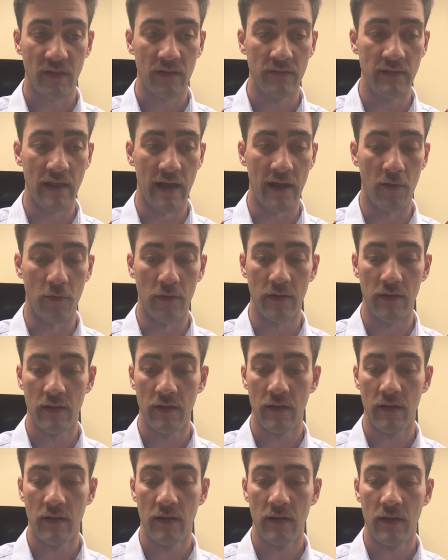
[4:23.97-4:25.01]
Now,
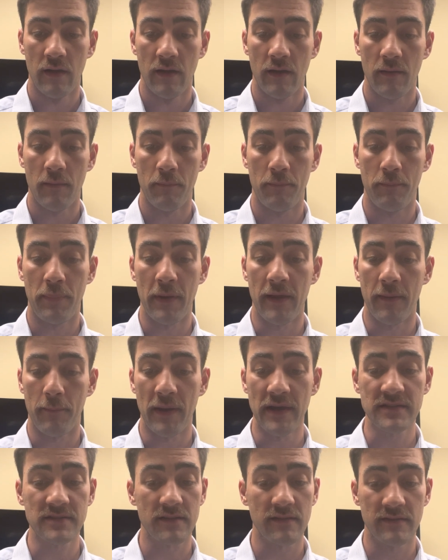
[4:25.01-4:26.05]

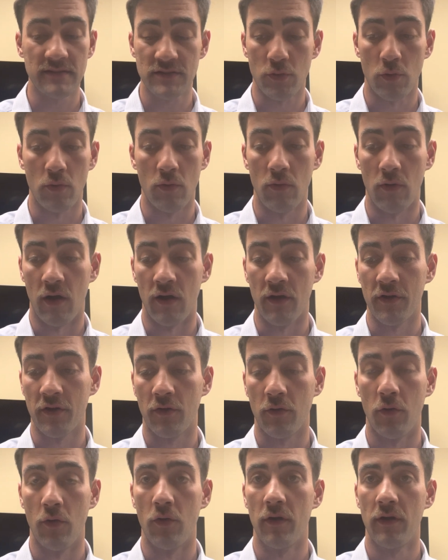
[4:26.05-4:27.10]
basically, this whole
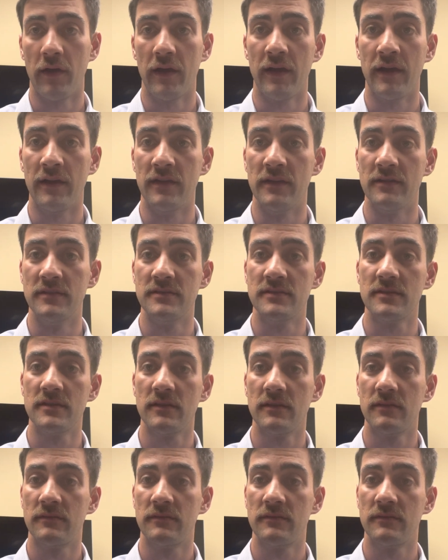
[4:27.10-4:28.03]
article is